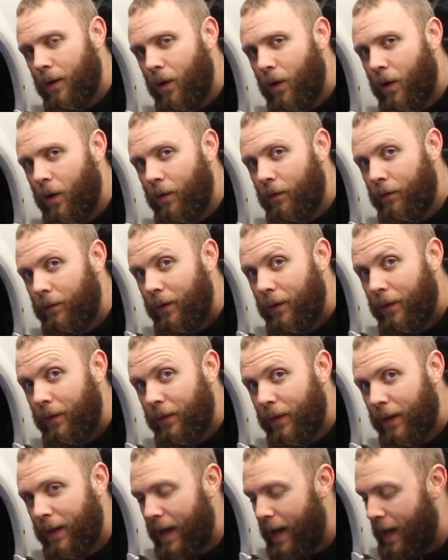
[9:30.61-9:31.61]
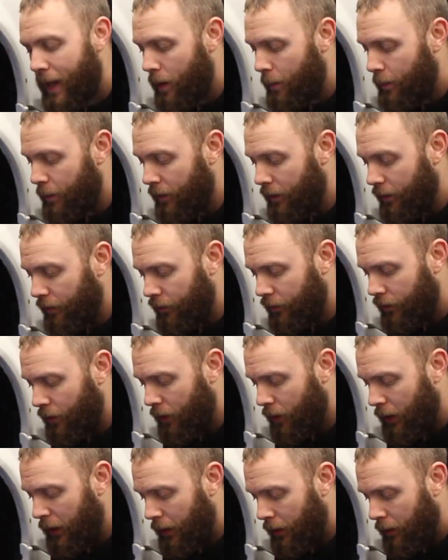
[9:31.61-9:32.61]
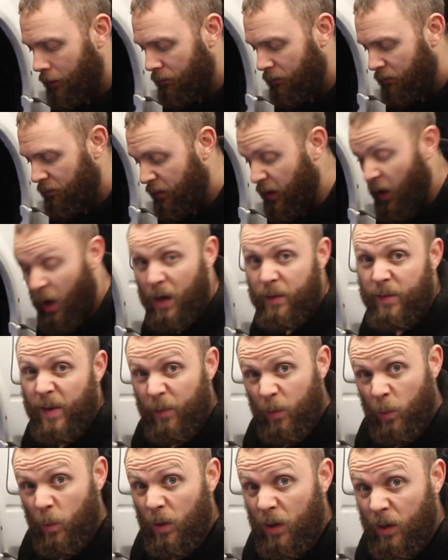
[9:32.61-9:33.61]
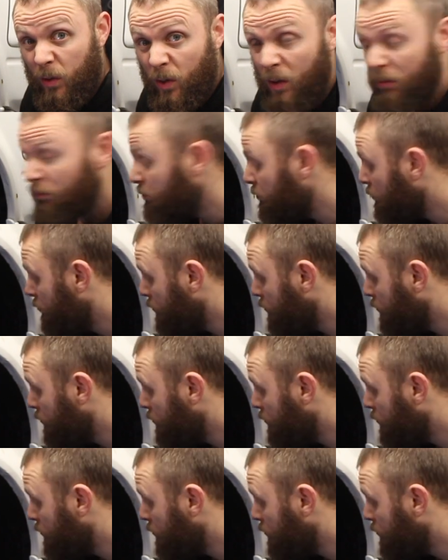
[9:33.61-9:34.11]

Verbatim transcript: of the calipers that I've ever worked on.